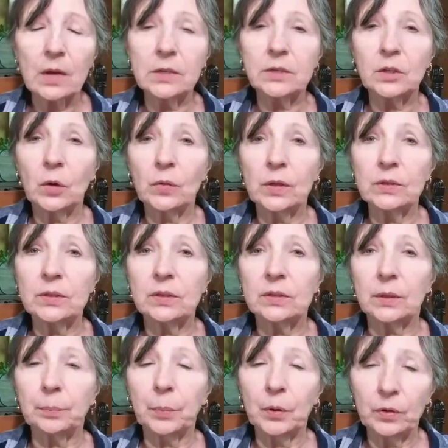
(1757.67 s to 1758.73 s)
So this is
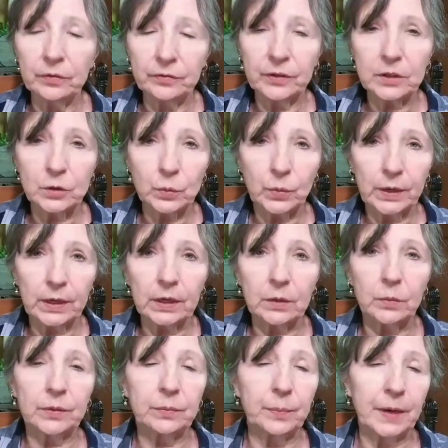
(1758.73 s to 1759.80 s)
a perfect
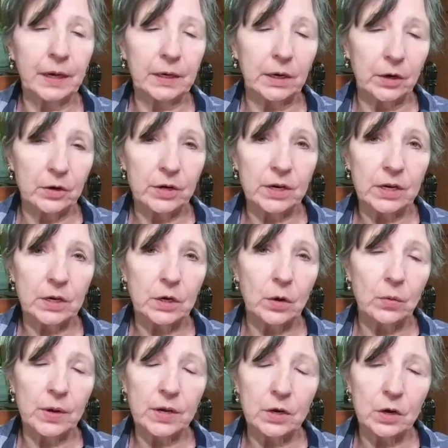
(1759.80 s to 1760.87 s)
week with my gardening
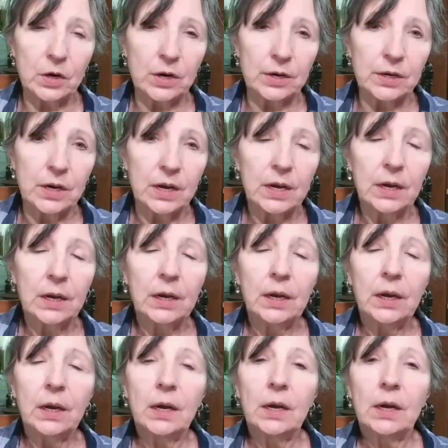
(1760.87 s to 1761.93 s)
going on.
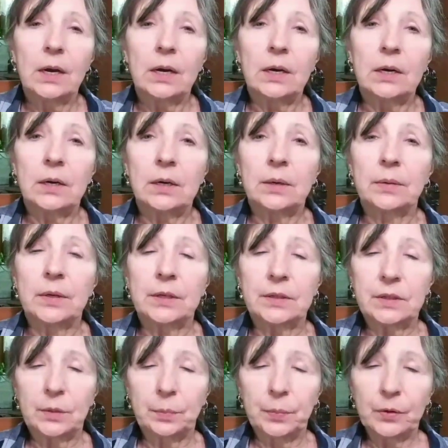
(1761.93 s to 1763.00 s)
Uh,
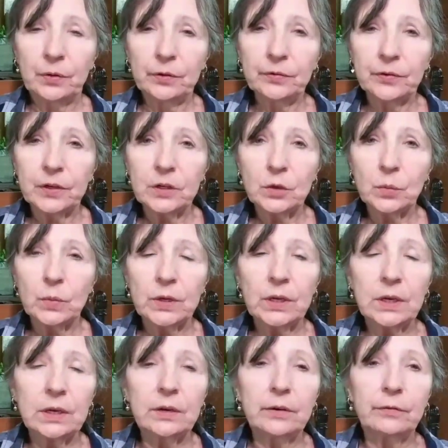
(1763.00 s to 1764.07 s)
it's a perfect
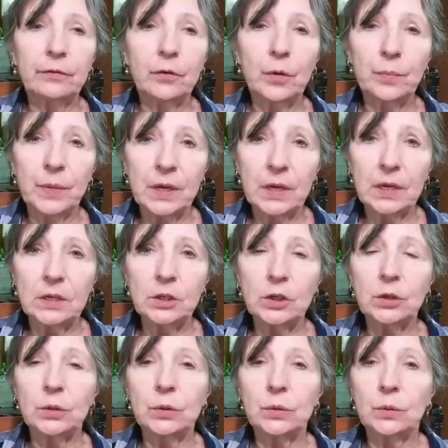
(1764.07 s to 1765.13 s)
week for me
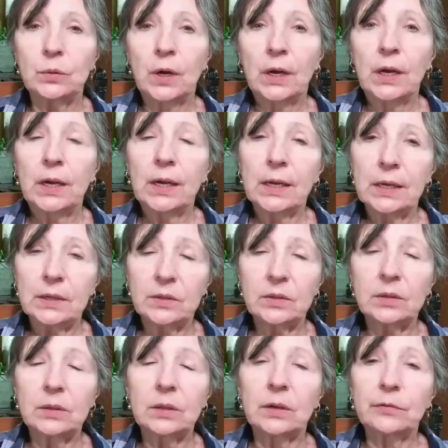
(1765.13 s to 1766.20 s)
to eat
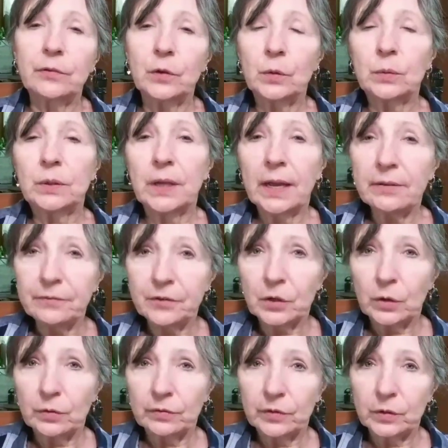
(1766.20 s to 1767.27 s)
a few
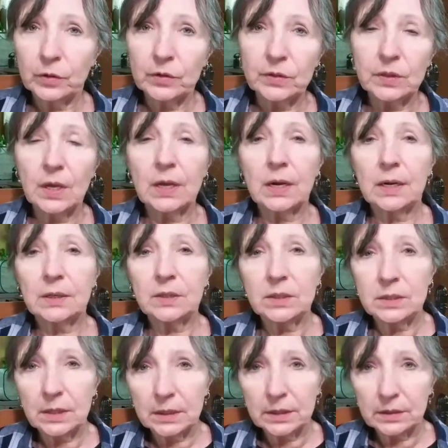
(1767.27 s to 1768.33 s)
leftovers that I
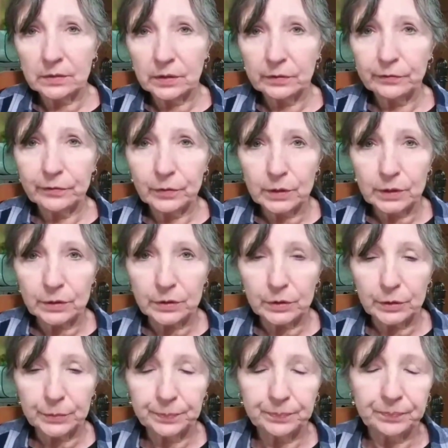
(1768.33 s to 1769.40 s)
stuck in the
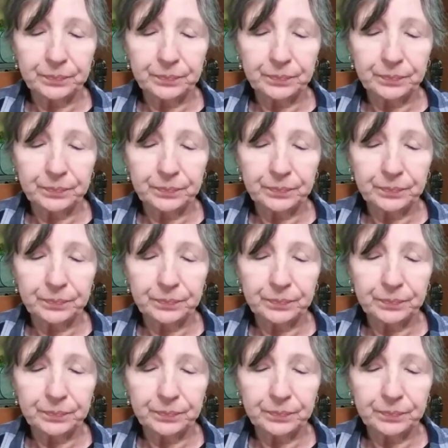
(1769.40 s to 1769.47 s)
freezer.